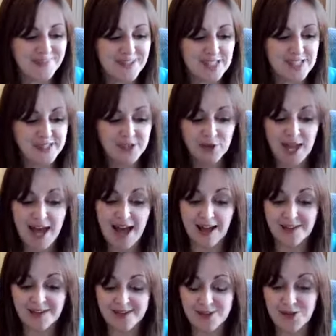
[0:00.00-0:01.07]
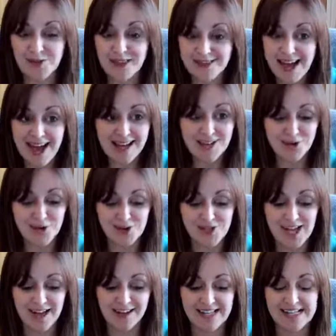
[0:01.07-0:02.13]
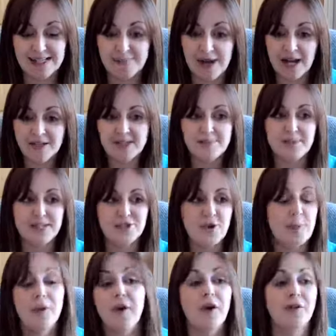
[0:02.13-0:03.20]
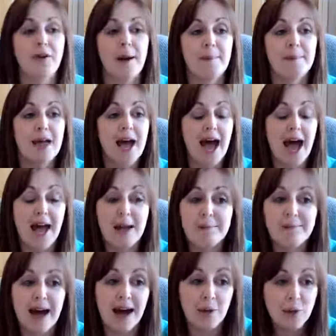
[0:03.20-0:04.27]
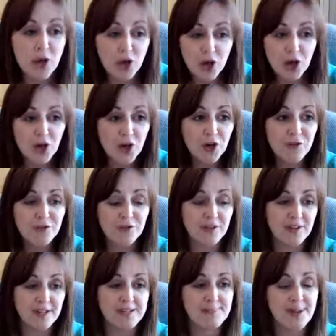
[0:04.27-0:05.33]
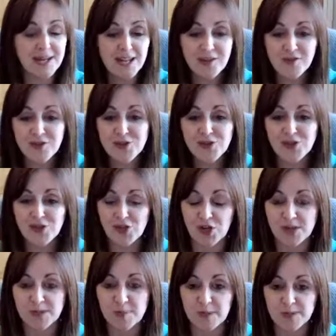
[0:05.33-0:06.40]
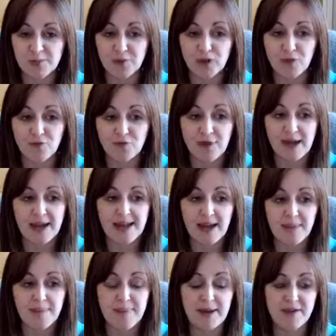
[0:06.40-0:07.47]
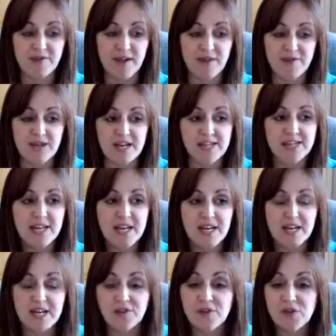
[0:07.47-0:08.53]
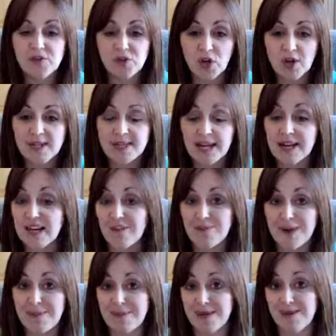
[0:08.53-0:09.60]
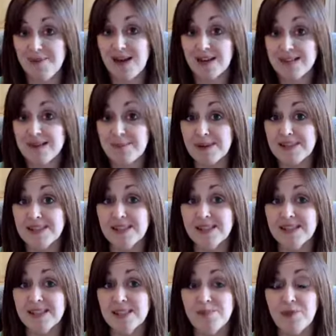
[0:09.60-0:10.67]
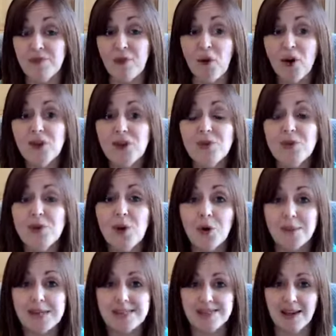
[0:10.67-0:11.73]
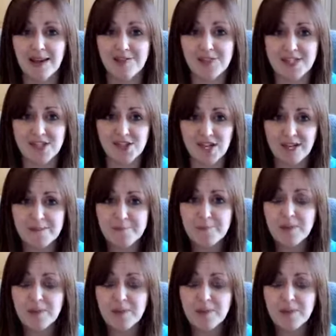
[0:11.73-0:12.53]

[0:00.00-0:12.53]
So yeah, so that in a nutshell is the Marketing Mastery Programme. I would love as many of you to join as possible and really get the benefit of this. If you've joined any of my mini marketing masterclasses before, you know my style of teaching.